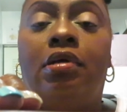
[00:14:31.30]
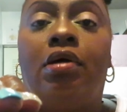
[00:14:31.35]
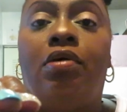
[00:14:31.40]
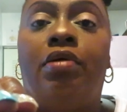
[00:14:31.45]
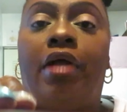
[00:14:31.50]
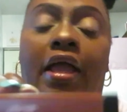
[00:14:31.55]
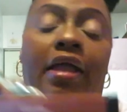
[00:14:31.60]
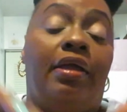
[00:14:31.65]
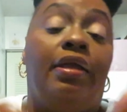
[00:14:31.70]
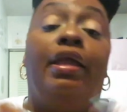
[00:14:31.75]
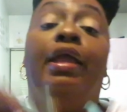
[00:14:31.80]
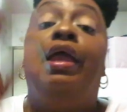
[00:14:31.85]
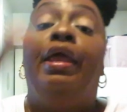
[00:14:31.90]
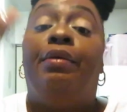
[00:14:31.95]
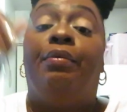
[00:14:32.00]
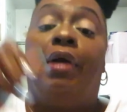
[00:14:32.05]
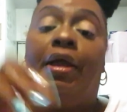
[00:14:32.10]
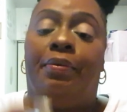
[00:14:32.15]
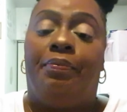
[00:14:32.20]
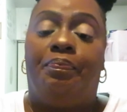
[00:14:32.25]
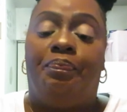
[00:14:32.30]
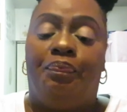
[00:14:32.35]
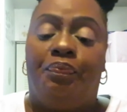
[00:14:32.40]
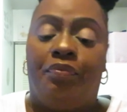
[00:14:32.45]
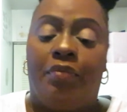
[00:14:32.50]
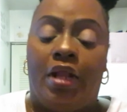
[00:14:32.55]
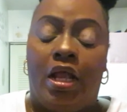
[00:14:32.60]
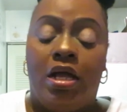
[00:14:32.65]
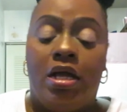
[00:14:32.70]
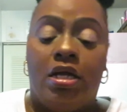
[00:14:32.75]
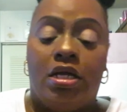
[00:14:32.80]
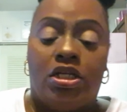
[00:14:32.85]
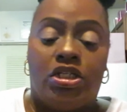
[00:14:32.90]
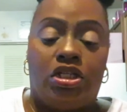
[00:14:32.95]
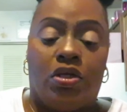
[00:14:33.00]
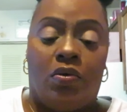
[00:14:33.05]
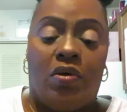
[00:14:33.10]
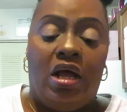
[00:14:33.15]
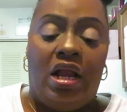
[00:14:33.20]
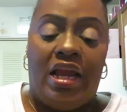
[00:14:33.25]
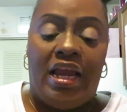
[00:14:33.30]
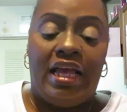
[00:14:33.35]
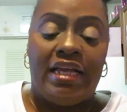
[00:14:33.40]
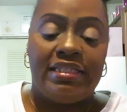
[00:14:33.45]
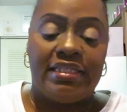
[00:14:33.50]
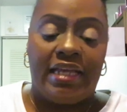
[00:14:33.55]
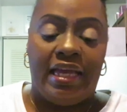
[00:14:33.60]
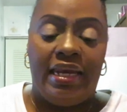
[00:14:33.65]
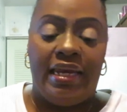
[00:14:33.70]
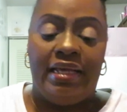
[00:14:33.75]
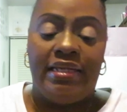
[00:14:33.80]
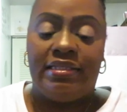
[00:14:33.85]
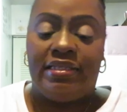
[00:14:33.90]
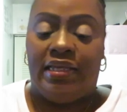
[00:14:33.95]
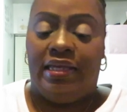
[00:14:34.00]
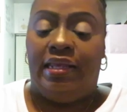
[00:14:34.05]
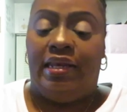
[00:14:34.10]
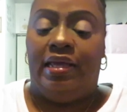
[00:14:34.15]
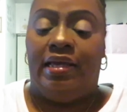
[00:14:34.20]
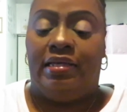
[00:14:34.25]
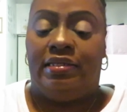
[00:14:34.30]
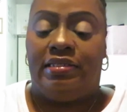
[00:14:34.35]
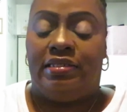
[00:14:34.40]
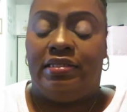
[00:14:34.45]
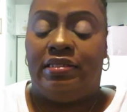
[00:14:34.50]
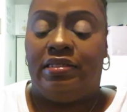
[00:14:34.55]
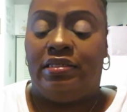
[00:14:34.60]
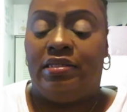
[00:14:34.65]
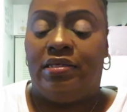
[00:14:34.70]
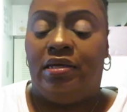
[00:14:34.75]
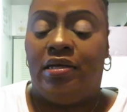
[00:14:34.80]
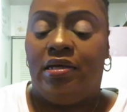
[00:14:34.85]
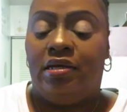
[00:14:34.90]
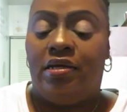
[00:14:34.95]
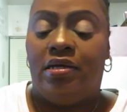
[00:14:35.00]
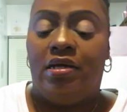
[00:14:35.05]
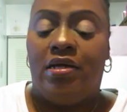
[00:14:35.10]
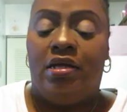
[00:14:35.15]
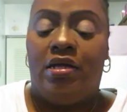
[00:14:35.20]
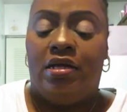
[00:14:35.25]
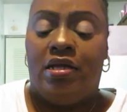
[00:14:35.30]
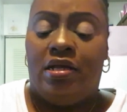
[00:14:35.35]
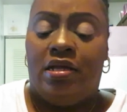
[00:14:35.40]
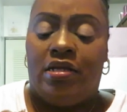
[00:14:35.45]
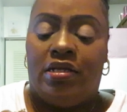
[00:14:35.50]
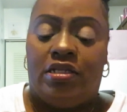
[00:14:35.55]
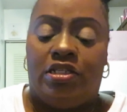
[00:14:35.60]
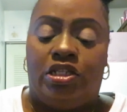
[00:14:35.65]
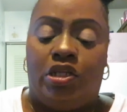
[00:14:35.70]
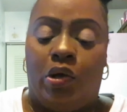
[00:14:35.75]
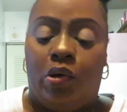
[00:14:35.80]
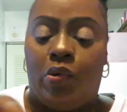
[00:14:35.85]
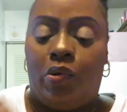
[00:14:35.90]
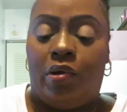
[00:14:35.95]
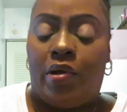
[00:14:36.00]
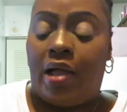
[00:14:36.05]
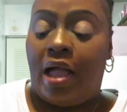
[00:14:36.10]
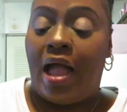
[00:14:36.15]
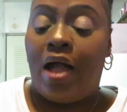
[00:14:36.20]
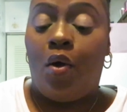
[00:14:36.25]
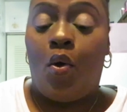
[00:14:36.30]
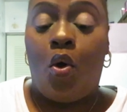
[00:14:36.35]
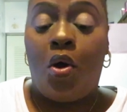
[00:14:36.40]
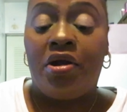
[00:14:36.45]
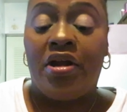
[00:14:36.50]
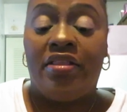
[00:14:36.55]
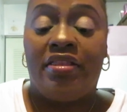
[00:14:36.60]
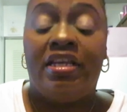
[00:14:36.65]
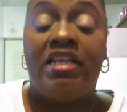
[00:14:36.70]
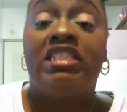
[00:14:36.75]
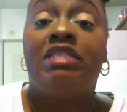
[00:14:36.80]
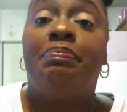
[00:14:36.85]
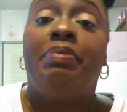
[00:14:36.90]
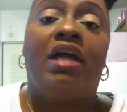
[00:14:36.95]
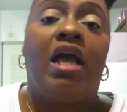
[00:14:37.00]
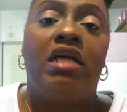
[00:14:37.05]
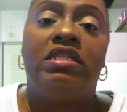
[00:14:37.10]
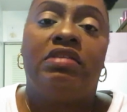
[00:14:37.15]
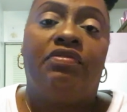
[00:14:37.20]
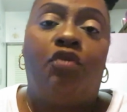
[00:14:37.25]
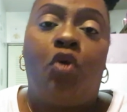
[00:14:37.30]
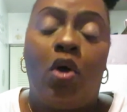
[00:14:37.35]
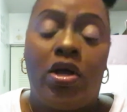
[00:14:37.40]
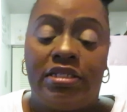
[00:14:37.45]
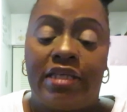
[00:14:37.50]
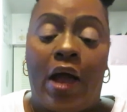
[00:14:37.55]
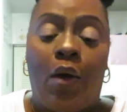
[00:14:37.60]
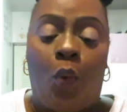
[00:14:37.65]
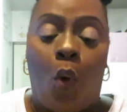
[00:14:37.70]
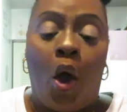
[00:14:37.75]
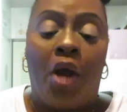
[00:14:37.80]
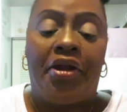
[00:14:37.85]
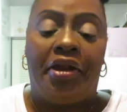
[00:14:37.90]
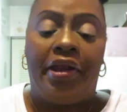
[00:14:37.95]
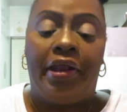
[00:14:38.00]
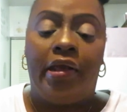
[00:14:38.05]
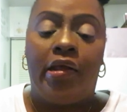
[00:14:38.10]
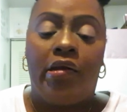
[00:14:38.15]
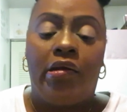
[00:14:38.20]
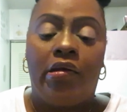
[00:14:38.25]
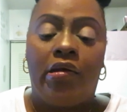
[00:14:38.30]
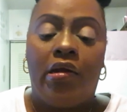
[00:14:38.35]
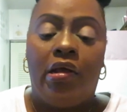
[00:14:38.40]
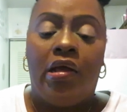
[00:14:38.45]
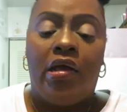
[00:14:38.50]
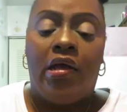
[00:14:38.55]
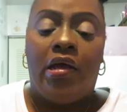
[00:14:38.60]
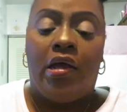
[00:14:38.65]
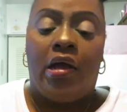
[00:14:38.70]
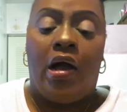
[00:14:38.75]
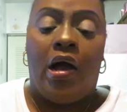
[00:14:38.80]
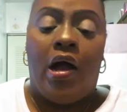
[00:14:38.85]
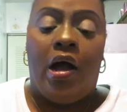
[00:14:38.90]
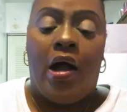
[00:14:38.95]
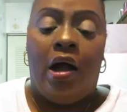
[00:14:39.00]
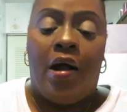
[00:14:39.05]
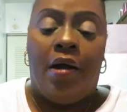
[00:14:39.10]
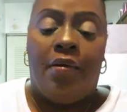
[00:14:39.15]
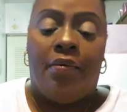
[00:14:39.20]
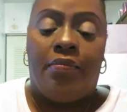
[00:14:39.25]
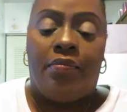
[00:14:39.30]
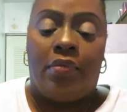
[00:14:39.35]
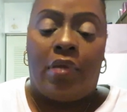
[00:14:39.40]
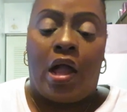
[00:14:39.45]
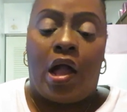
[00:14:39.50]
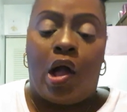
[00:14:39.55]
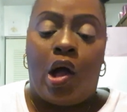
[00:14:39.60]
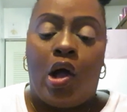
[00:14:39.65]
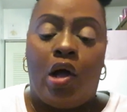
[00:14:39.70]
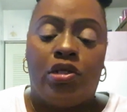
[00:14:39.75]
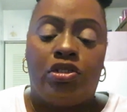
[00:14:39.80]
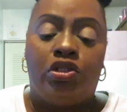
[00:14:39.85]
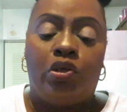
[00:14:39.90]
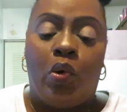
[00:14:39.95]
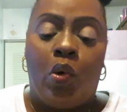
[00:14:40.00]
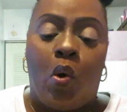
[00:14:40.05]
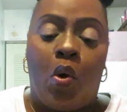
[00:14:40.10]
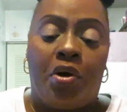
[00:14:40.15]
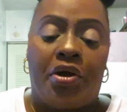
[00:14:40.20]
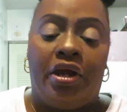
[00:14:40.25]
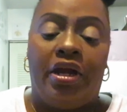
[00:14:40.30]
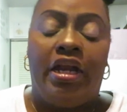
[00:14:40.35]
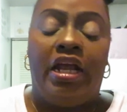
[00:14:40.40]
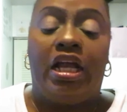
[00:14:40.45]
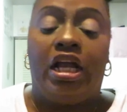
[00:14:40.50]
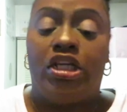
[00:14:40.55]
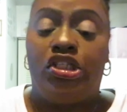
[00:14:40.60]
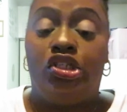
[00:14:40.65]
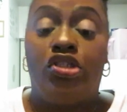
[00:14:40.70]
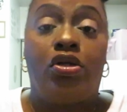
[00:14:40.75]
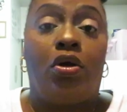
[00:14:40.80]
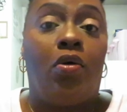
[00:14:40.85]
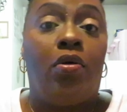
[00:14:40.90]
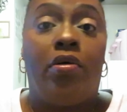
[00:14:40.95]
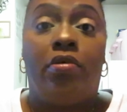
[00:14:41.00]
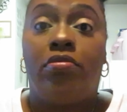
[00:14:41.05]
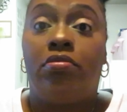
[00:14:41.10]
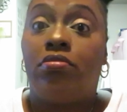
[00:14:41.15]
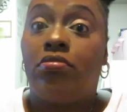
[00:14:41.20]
okay anyway so let's get into this so I ordered this because of course I wanted it. Um, I also ordered it because you know,